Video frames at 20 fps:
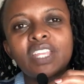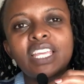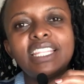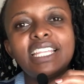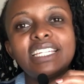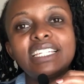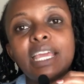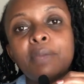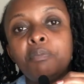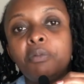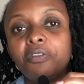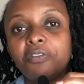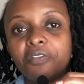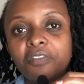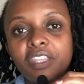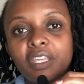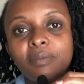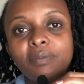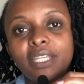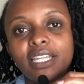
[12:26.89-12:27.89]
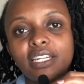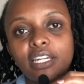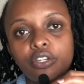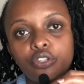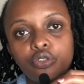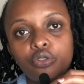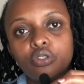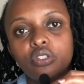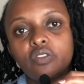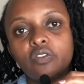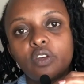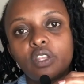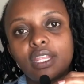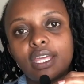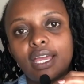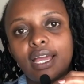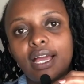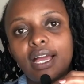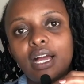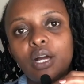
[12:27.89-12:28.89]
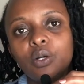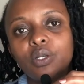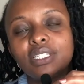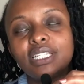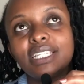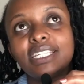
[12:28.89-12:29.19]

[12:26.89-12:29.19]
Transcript: the type of theme that I choose for the house,